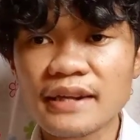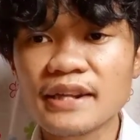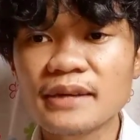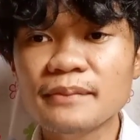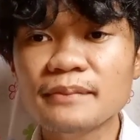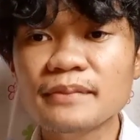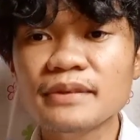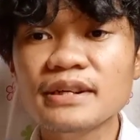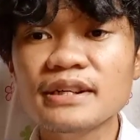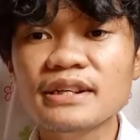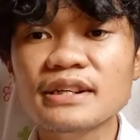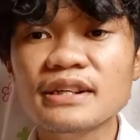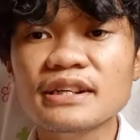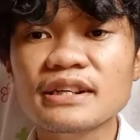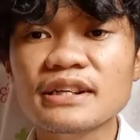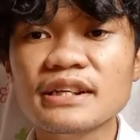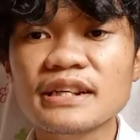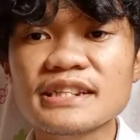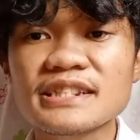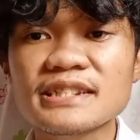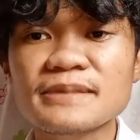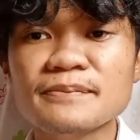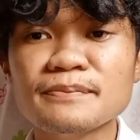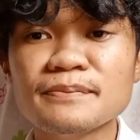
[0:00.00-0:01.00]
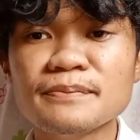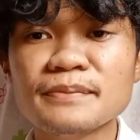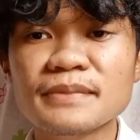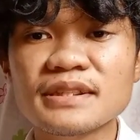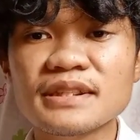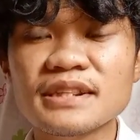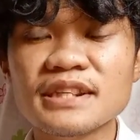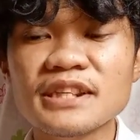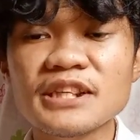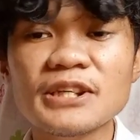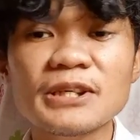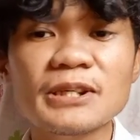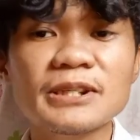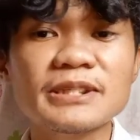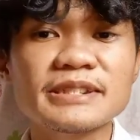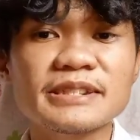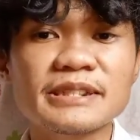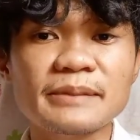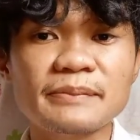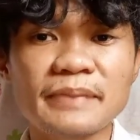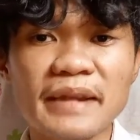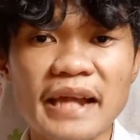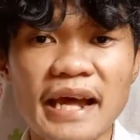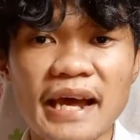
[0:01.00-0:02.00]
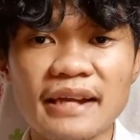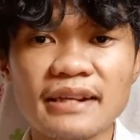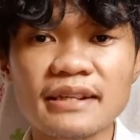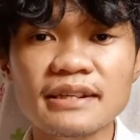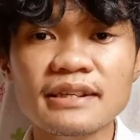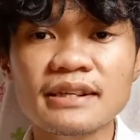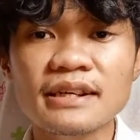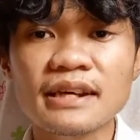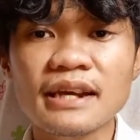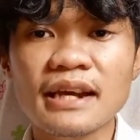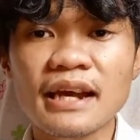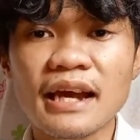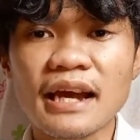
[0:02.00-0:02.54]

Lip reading: The murder is meticulously planned,